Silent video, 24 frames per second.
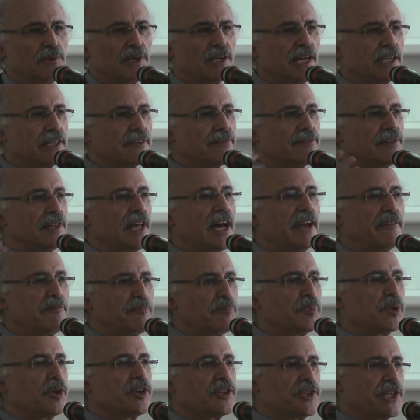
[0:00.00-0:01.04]
what kind of life
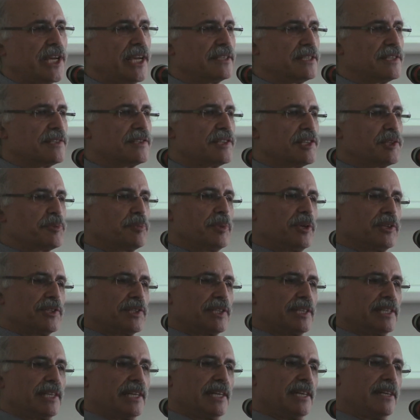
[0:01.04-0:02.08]
project does this
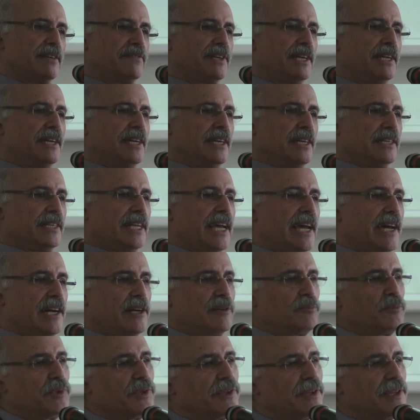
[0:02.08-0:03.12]
person have,
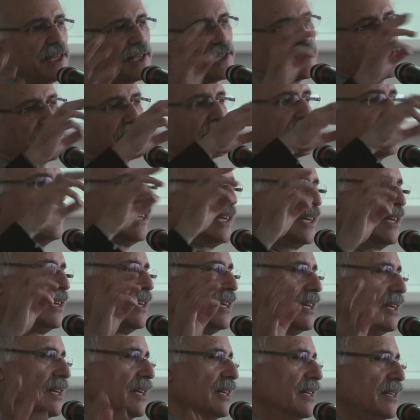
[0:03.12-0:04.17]
how would this
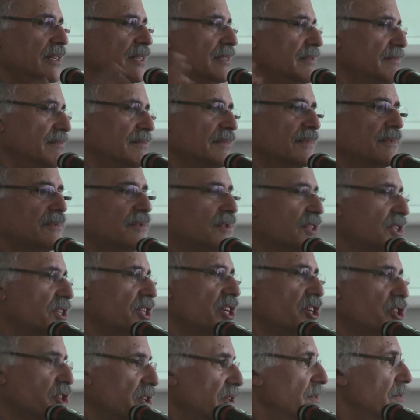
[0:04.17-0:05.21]

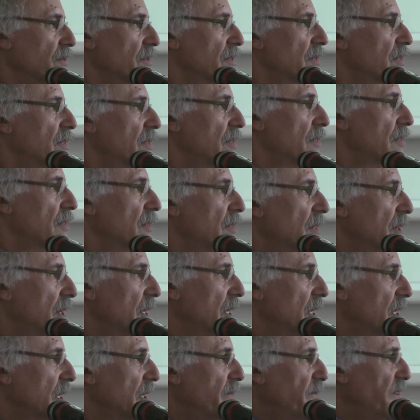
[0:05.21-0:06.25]
decision
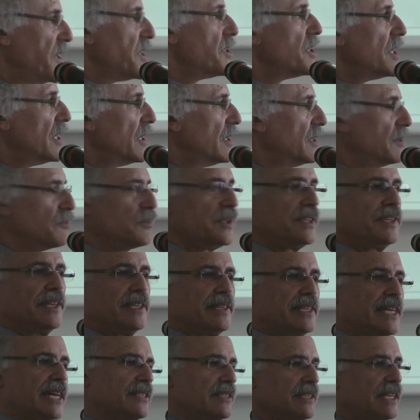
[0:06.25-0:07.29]
fit
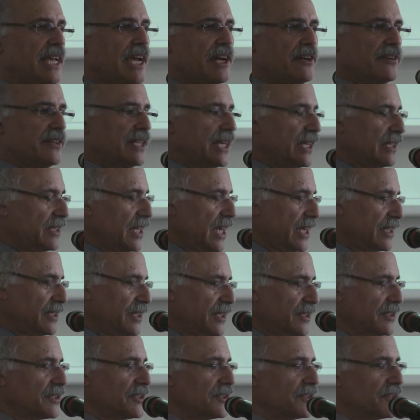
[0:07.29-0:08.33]
within that and how they'd like
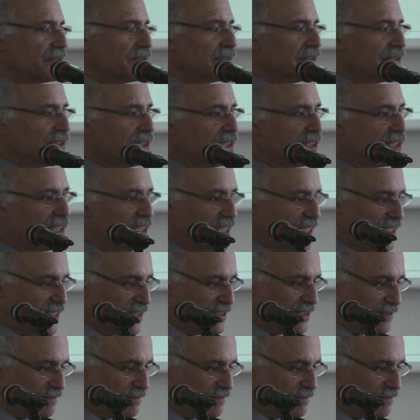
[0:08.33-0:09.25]
to decide.